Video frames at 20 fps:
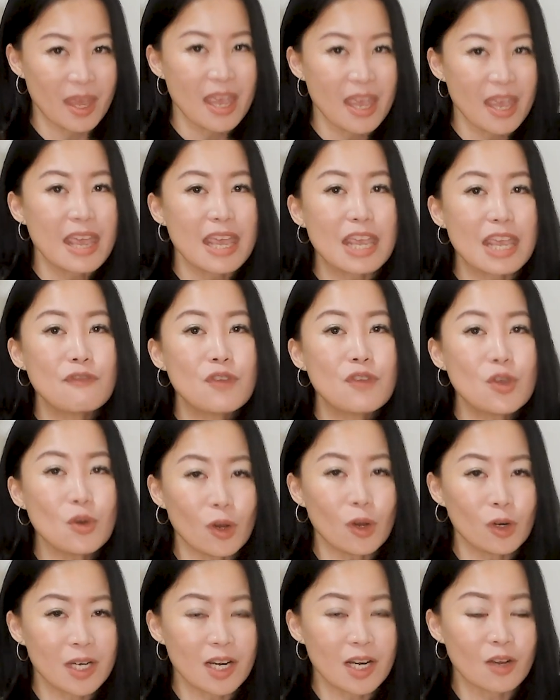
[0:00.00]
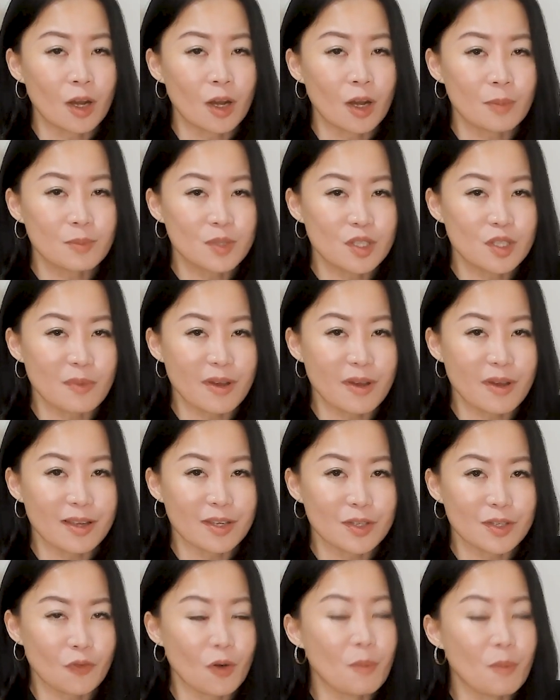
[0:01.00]
If you only optimize
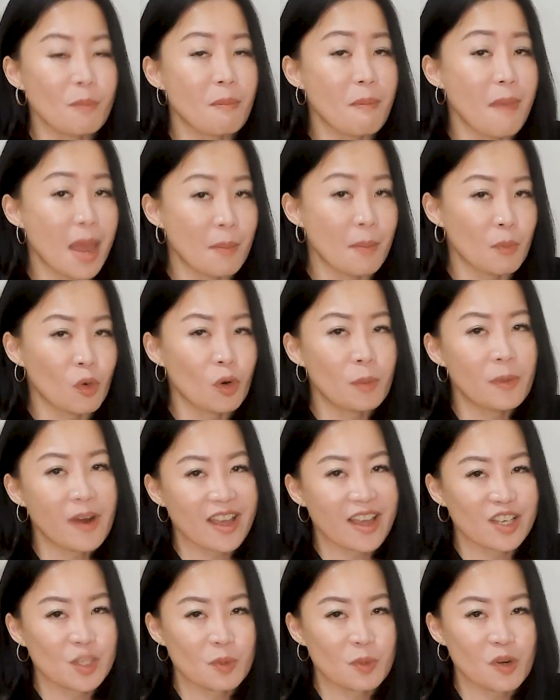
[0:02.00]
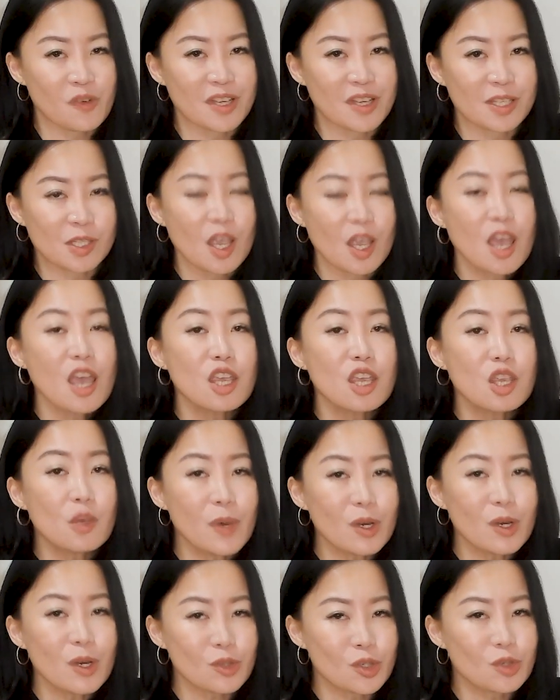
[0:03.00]
for memorable experience, you will
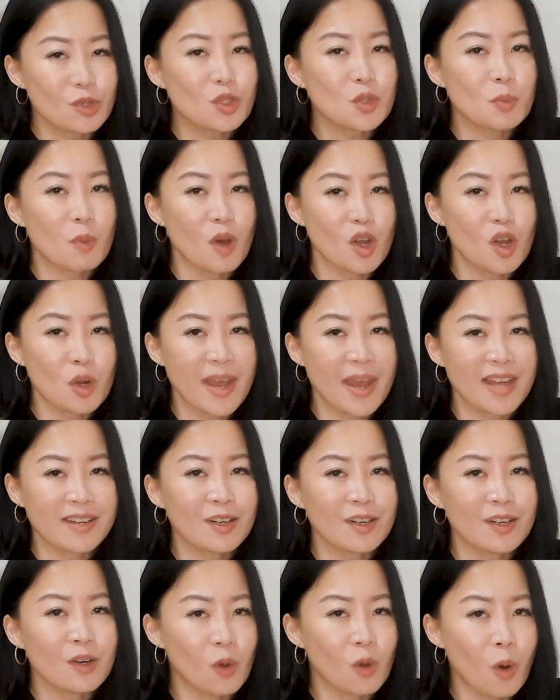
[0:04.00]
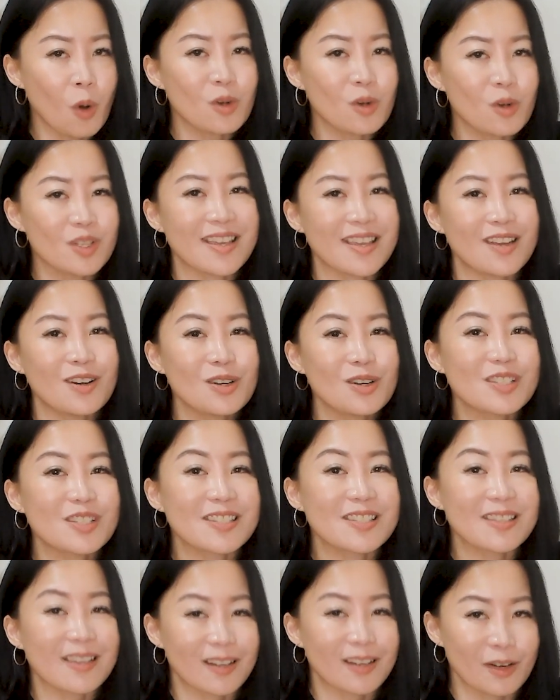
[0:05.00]
choose monumental goals that look
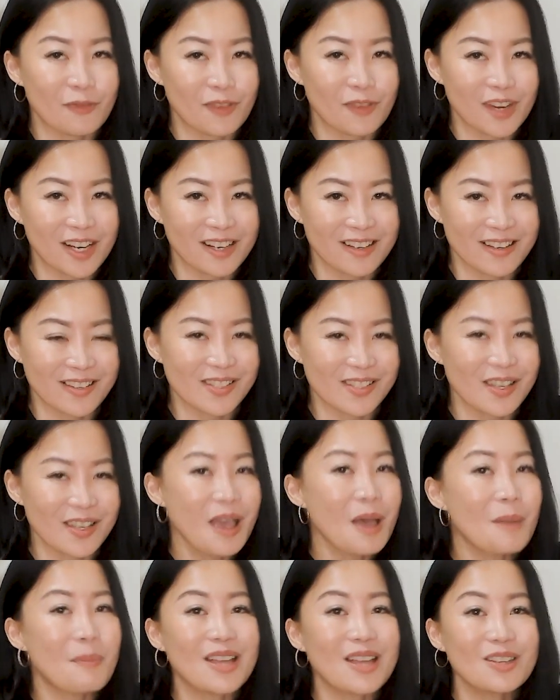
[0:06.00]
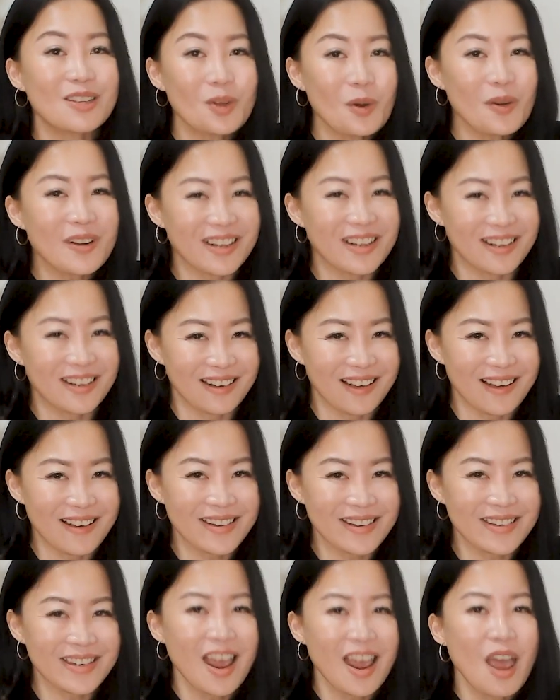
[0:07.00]
significant but don't align
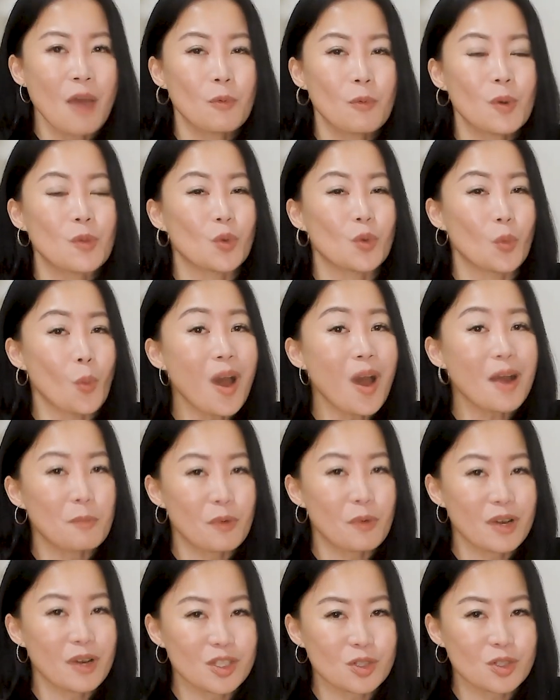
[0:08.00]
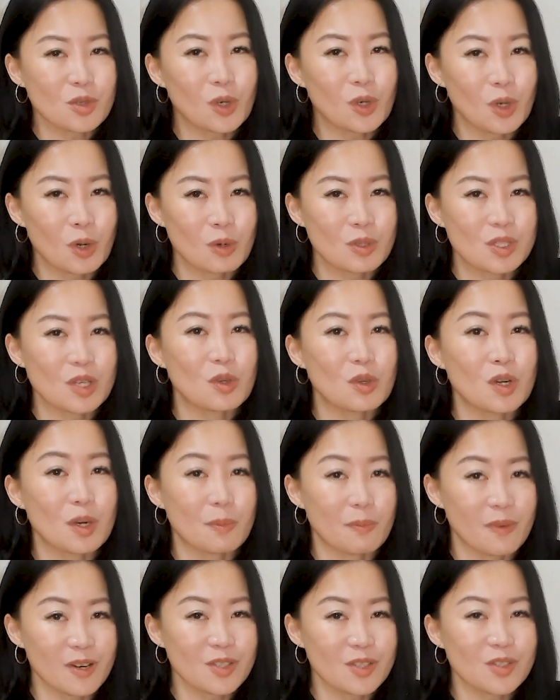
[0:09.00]
with what brings you closer to the
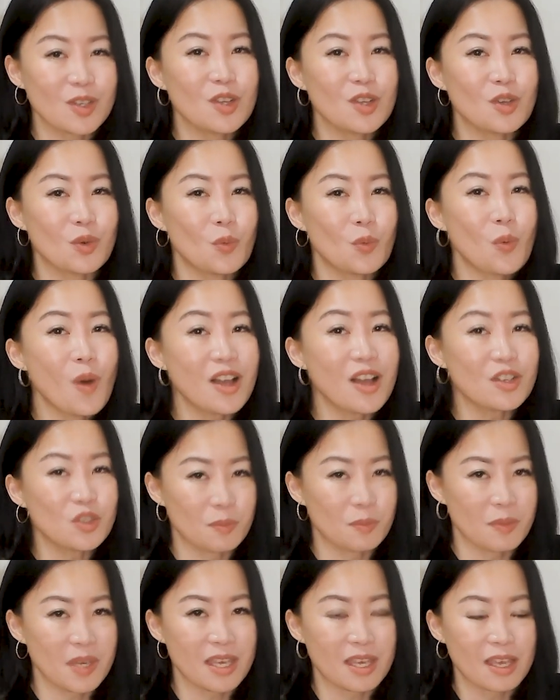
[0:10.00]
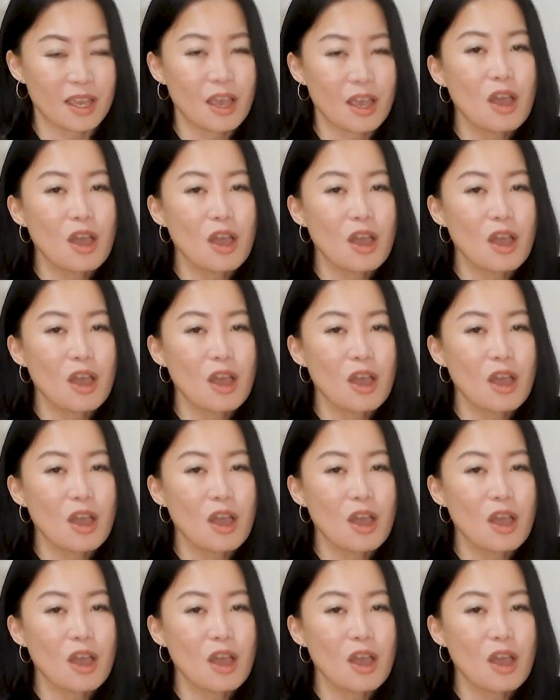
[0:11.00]
person you want to be.